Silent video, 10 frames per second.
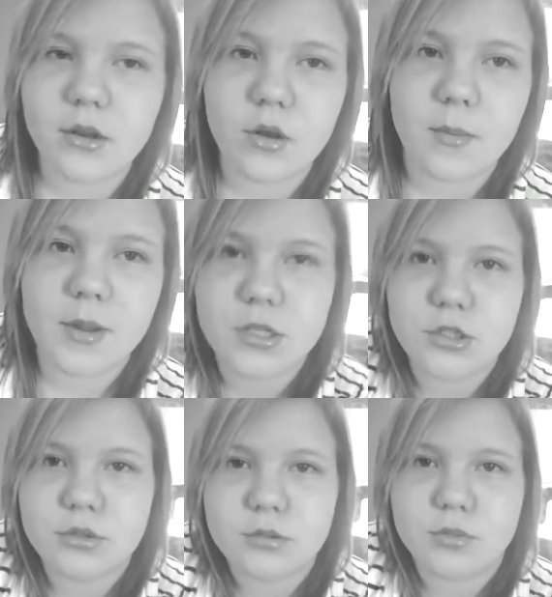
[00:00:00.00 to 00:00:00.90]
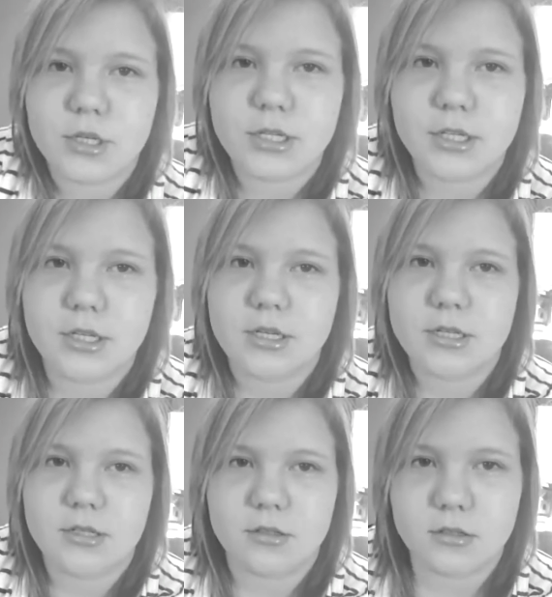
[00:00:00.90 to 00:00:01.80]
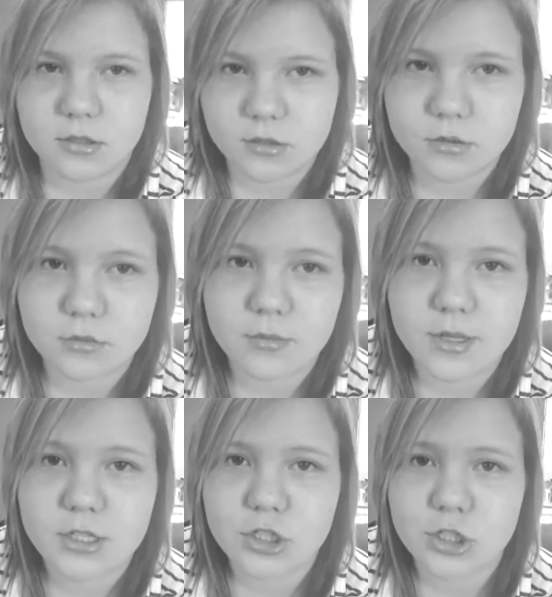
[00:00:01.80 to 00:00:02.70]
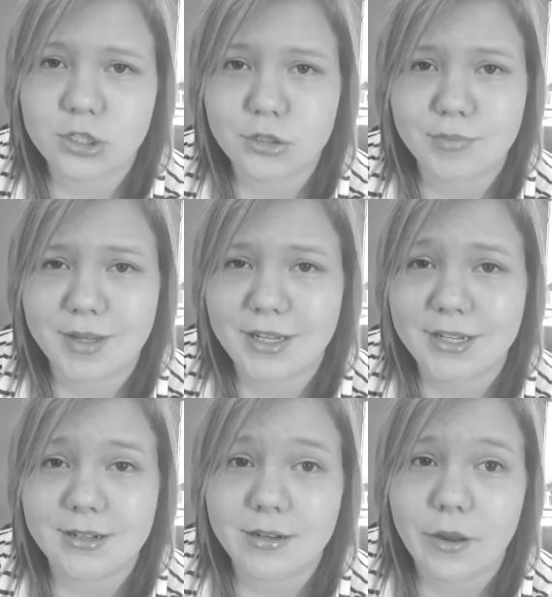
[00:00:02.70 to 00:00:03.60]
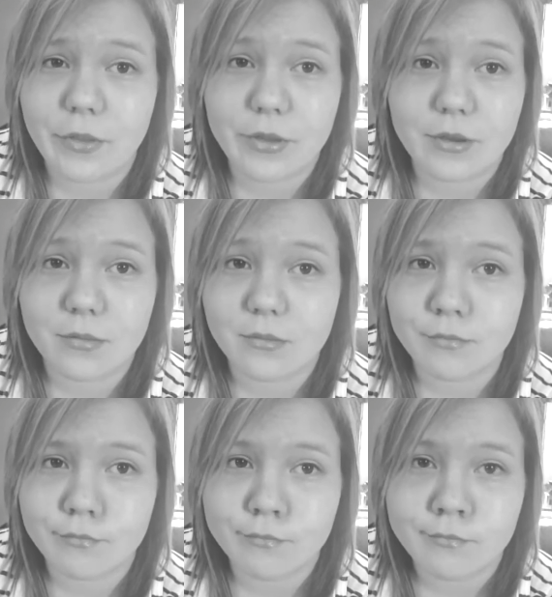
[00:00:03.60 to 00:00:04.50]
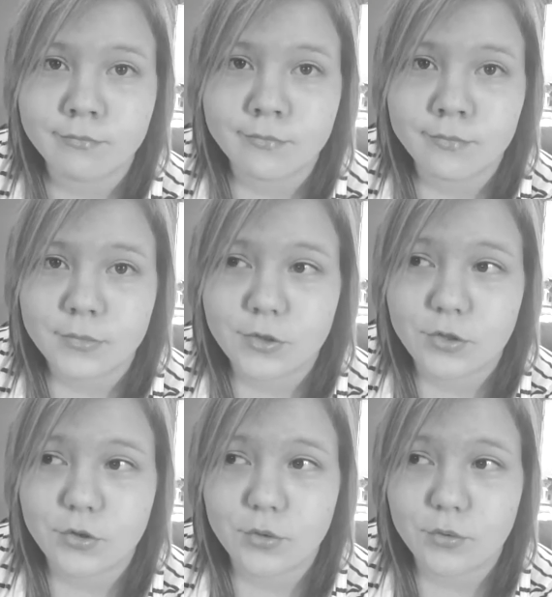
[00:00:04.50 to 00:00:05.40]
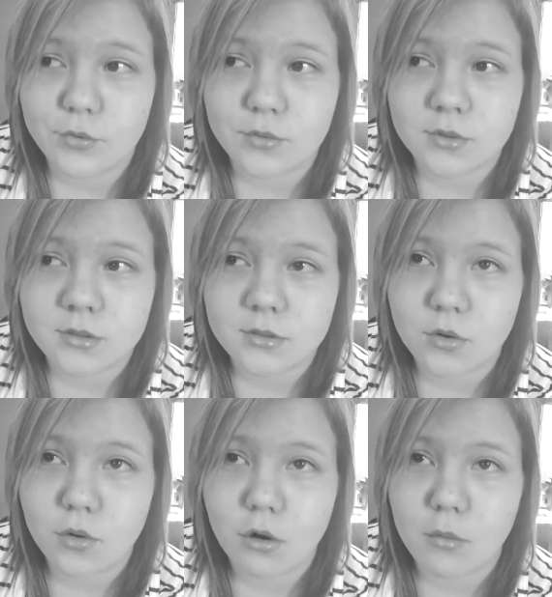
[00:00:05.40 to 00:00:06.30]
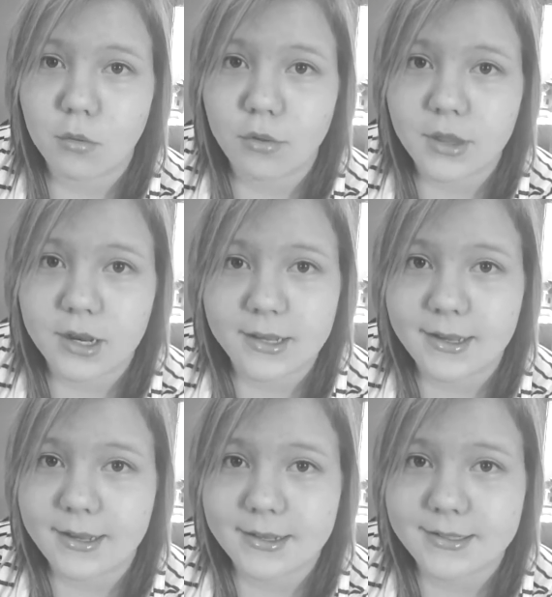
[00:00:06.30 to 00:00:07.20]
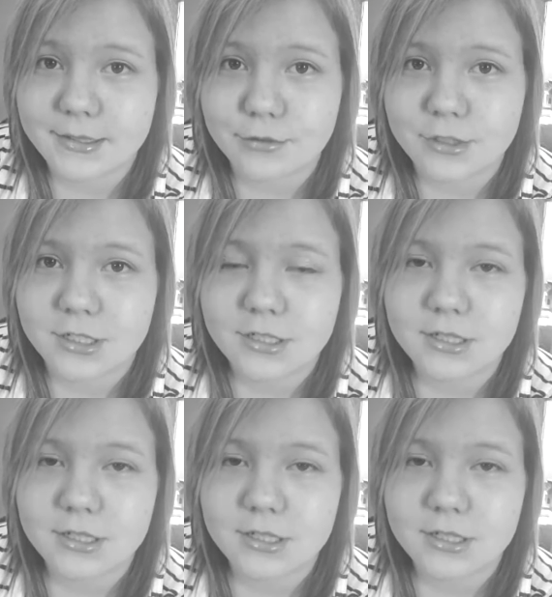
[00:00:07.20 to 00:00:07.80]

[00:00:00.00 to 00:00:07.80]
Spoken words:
no, I've been doing pretty good. No major pain, nothing too horrible that I can't deal with.